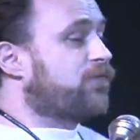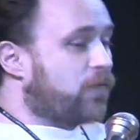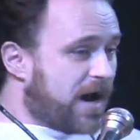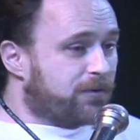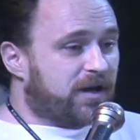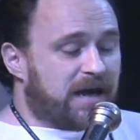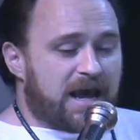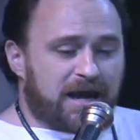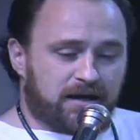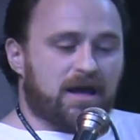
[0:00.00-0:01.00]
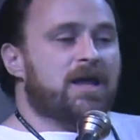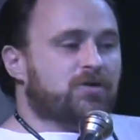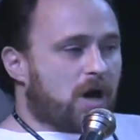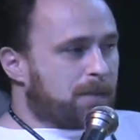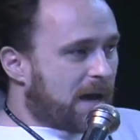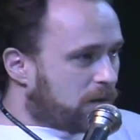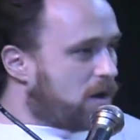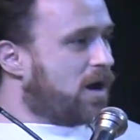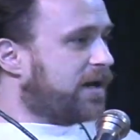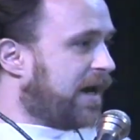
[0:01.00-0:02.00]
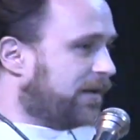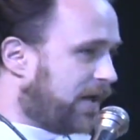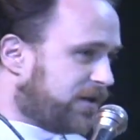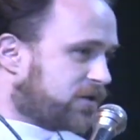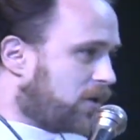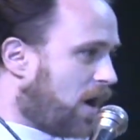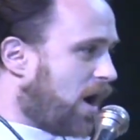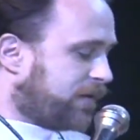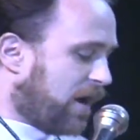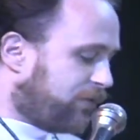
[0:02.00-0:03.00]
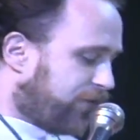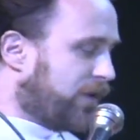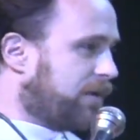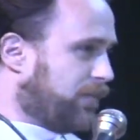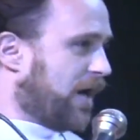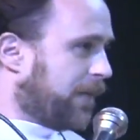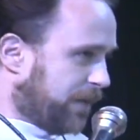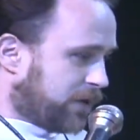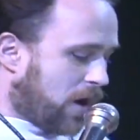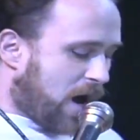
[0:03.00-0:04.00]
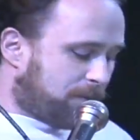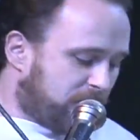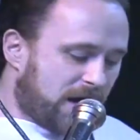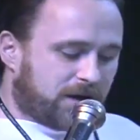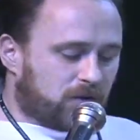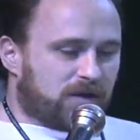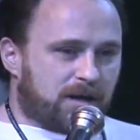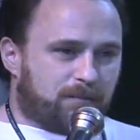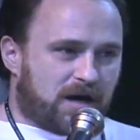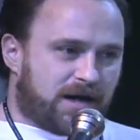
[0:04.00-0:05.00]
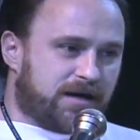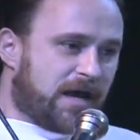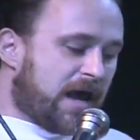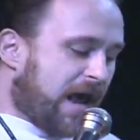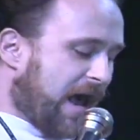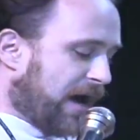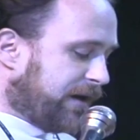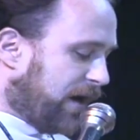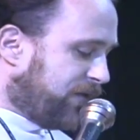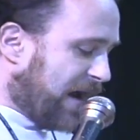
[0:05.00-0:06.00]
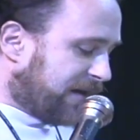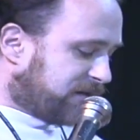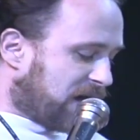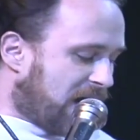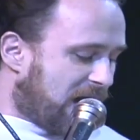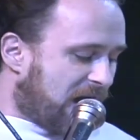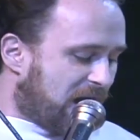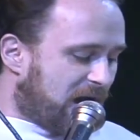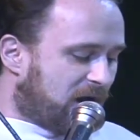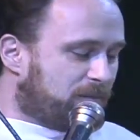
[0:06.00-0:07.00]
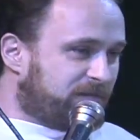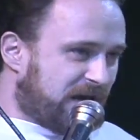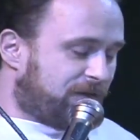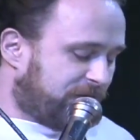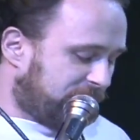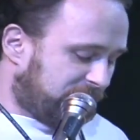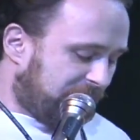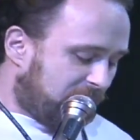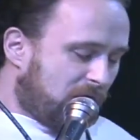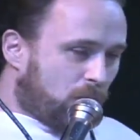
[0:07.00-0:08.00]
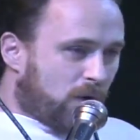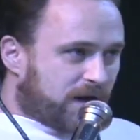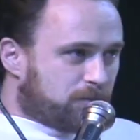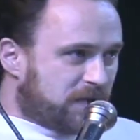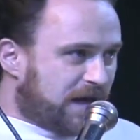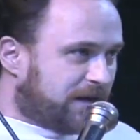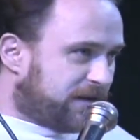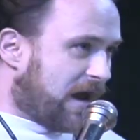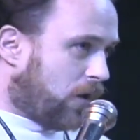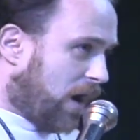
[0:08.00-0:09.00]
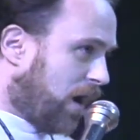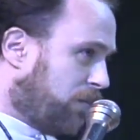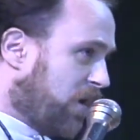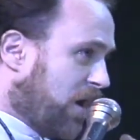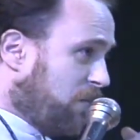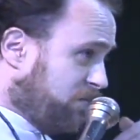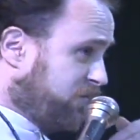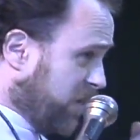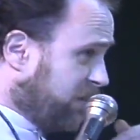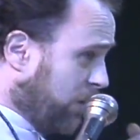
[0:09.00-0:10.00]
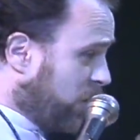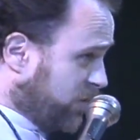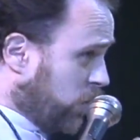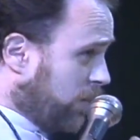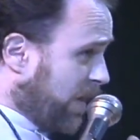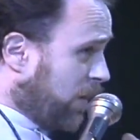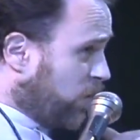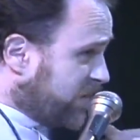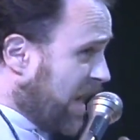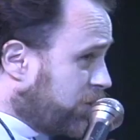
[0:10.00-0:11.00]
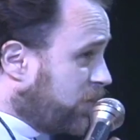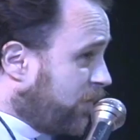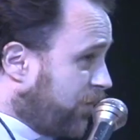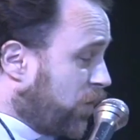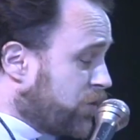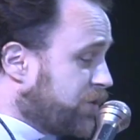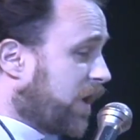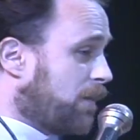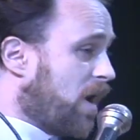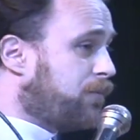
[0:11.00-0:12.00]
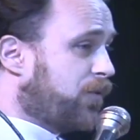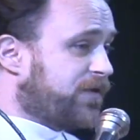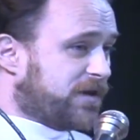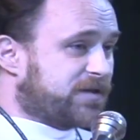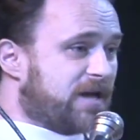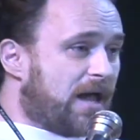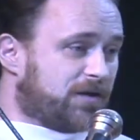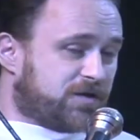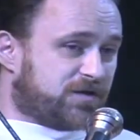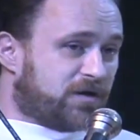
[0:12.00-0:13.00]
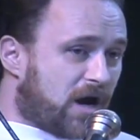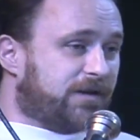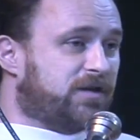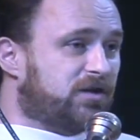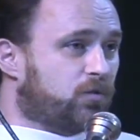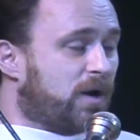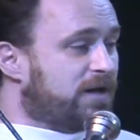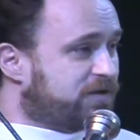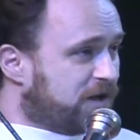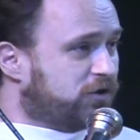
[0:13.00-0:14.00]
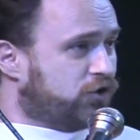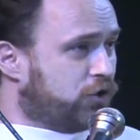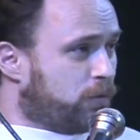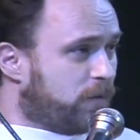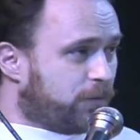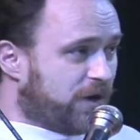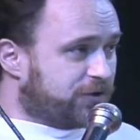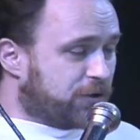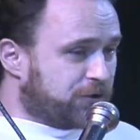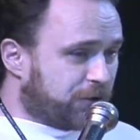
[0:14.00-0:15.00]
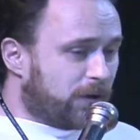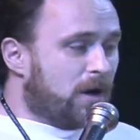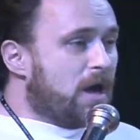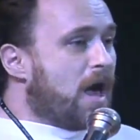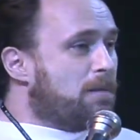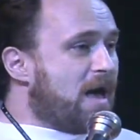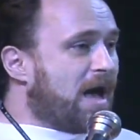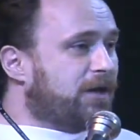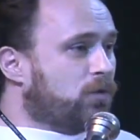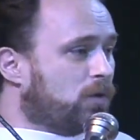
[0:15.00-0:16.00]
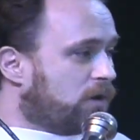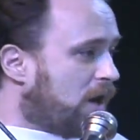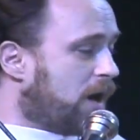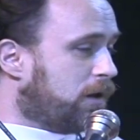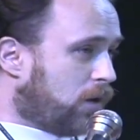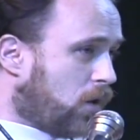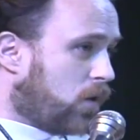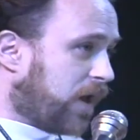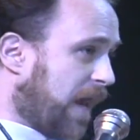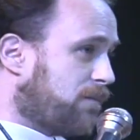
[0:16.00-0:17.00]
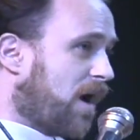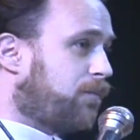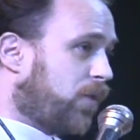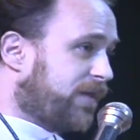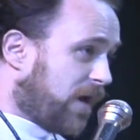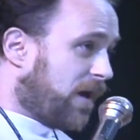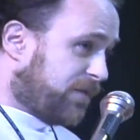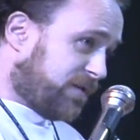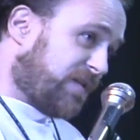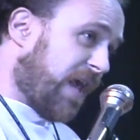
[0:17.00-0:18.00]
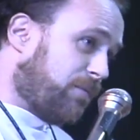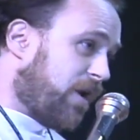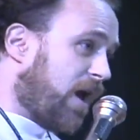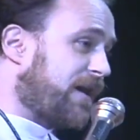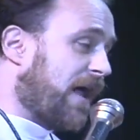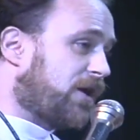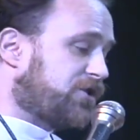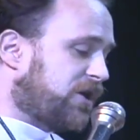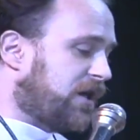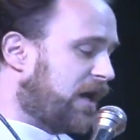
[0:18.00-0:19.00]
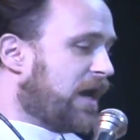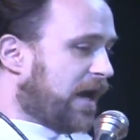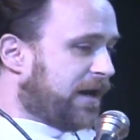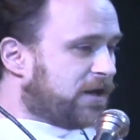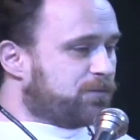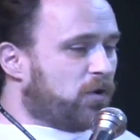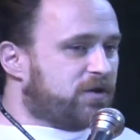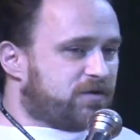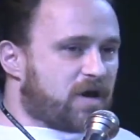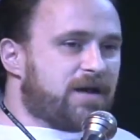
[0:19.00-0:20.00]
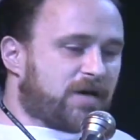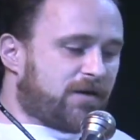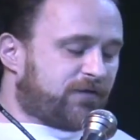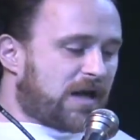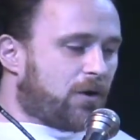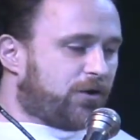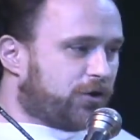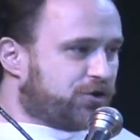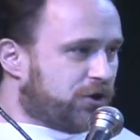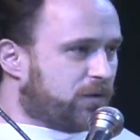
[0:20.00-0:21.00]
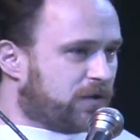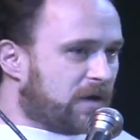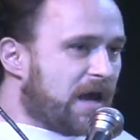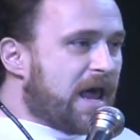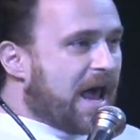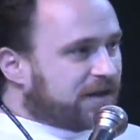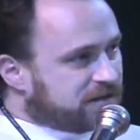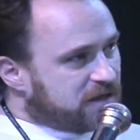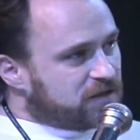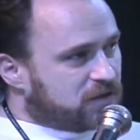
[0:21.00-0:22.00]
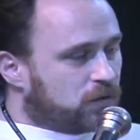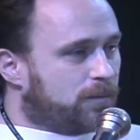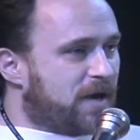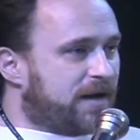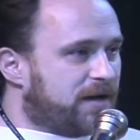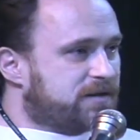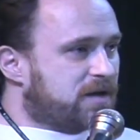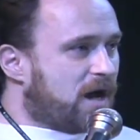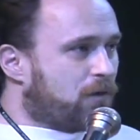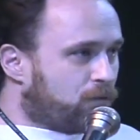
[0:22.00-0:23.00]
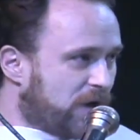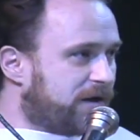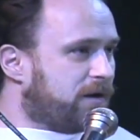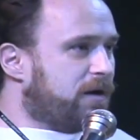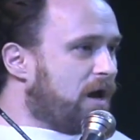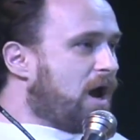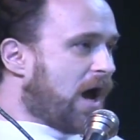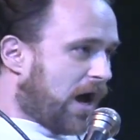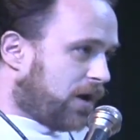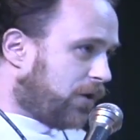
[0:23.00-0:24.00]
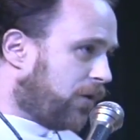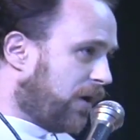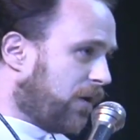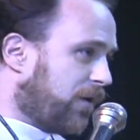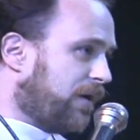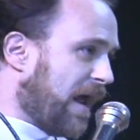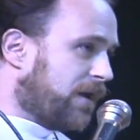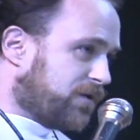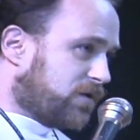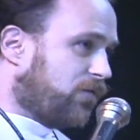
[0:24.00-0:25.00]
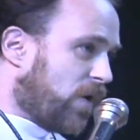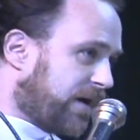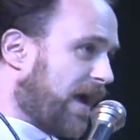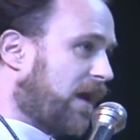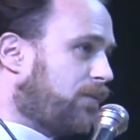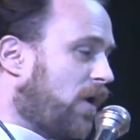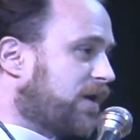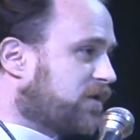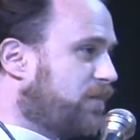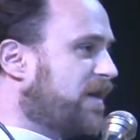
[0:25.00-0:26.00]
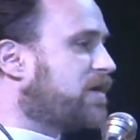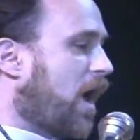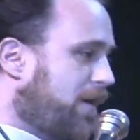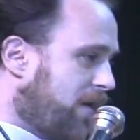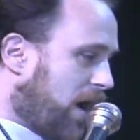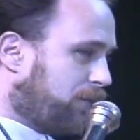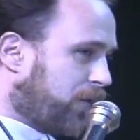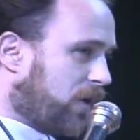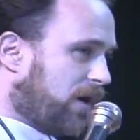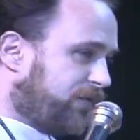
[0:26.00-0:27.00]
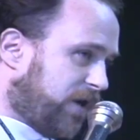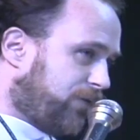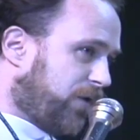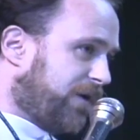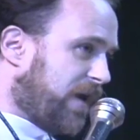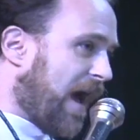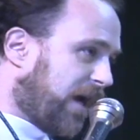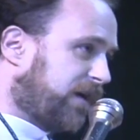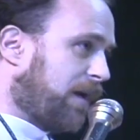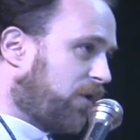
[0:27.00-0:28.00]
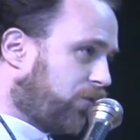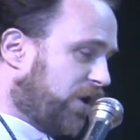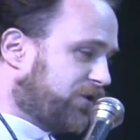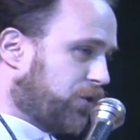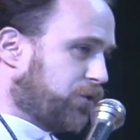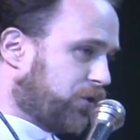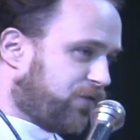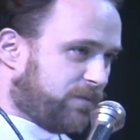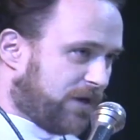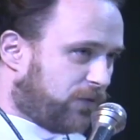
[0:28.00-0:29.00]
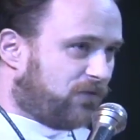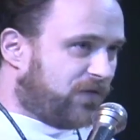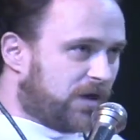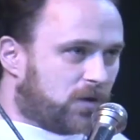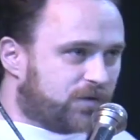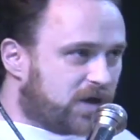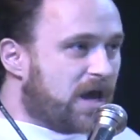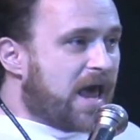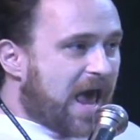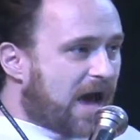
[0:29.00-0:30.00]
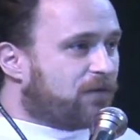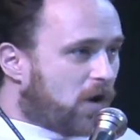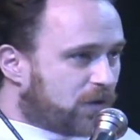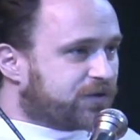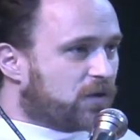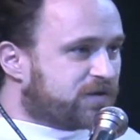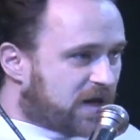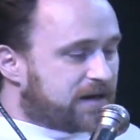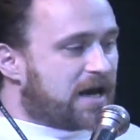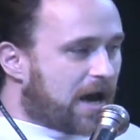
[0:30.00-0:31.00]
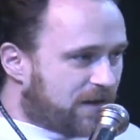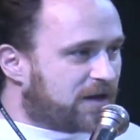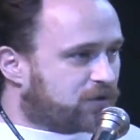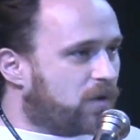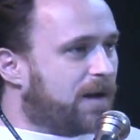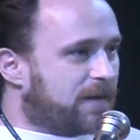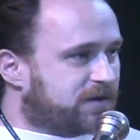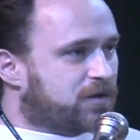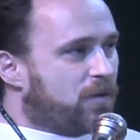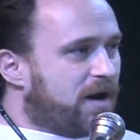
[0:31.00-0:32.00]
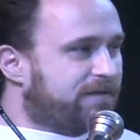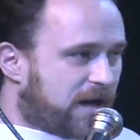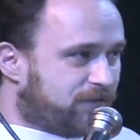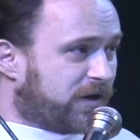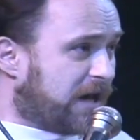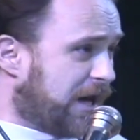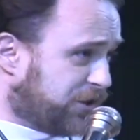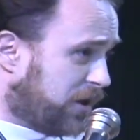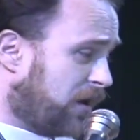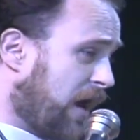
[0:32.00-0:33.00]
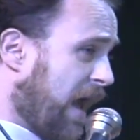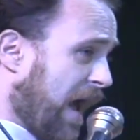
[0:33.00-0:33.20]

Fragrant cane, it's got that long cane-like stalk, that fruiting bud at the top, pine cone-like bud, and that's definitely what it means. Now, Sula Bennett actually the first to come up with this analysis. In 1926, a German researcher, Emanuel Loh, came up with this same analogy in his book, Die Flower der Juden. And since Sula Bennett's written her analysis of what cannabosum means, a number of different academic researchers from different fields have also said, yeah, that's right, that's the right identification.